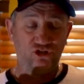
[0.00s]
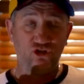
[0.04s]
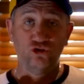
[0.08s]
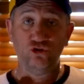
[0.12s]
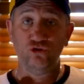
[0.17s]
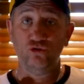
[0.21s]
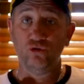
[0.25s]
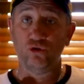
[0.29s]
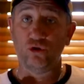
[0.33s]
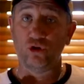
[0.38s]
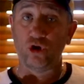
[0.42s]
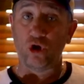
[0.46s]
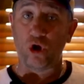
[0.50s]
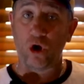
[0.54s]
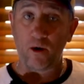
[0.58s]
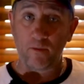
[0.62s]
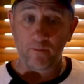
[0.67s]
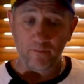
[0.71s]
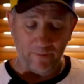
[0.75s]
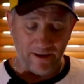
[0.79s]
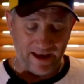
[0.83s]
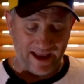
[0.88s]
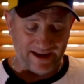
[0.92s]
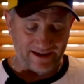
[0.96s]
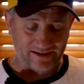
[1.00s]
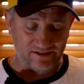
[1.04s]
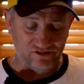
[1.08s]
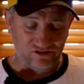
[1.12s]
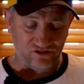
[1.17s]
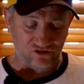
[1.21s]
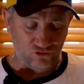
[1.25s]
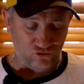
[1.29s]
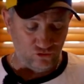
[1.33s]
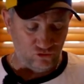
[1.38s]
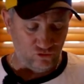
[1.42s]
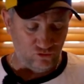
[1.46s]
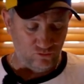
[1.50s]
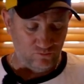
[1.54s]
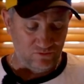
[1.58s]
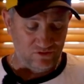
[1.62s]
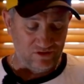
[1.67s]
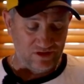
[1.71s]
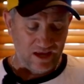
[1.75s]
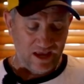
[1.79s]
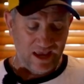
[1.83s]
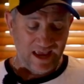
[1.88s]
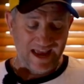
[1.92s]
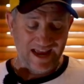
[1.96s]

two compact zooms